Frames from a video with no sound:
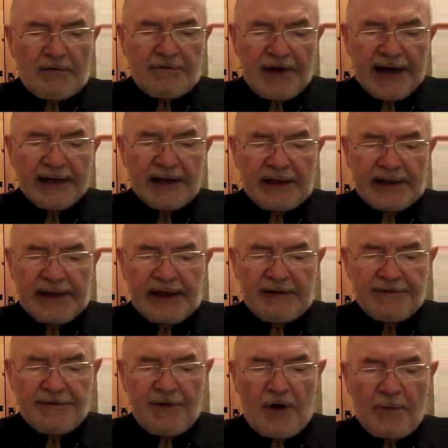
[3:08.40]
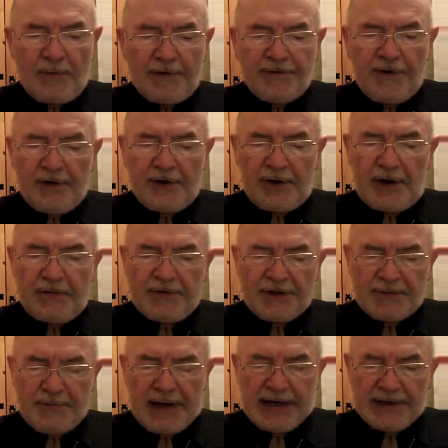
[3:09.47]
Finally, a former Foreign
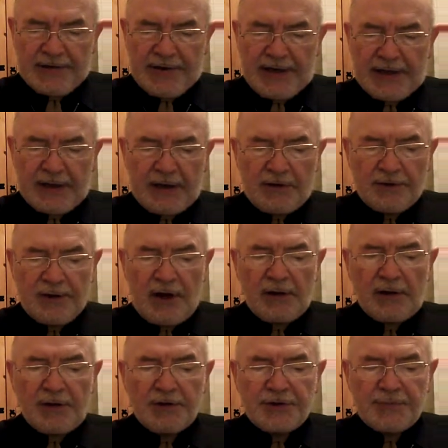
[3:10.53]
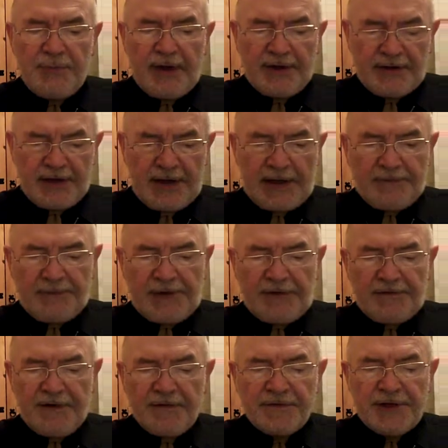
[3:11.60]
Office Mandarin, Donald Smith,
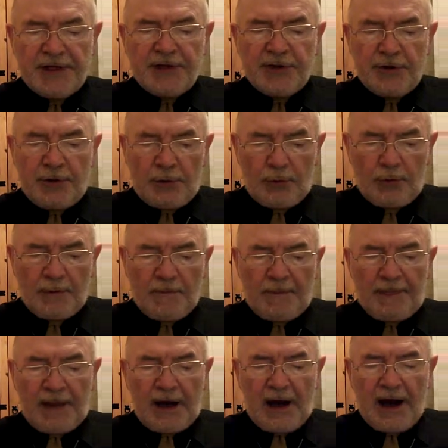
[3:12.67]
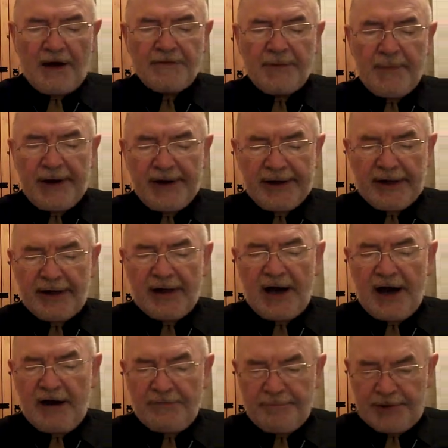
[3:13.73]
52, half American,
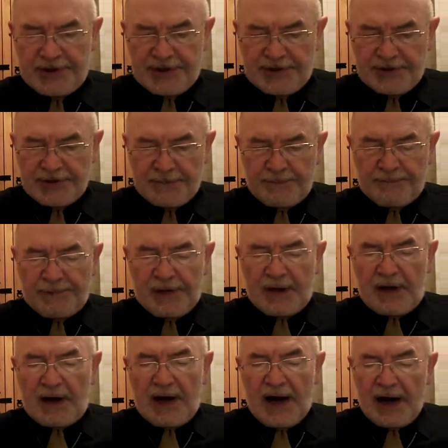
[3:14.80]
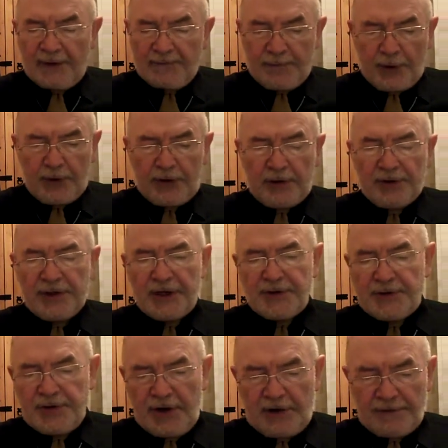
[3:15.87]
half British, hard boiled and
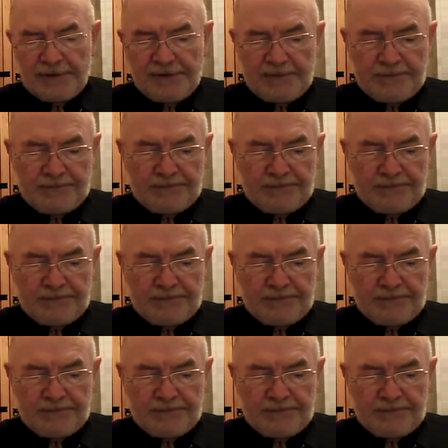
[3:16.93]
tough.